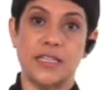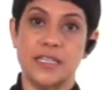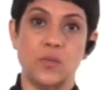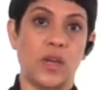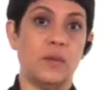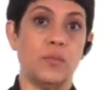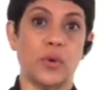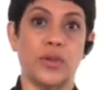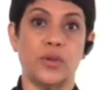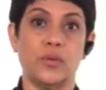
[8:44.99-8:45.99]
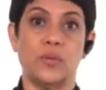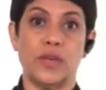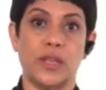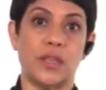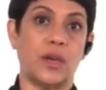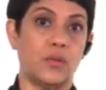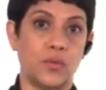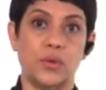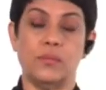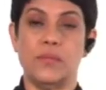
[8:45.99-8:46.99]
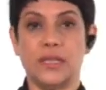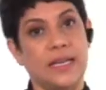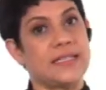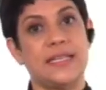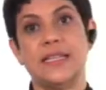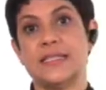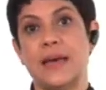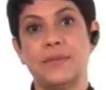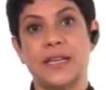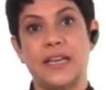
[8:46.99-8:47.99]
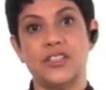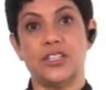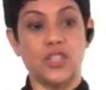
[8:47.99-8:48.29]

I didn't want to bore you with a root, mid-lengths, and ends application,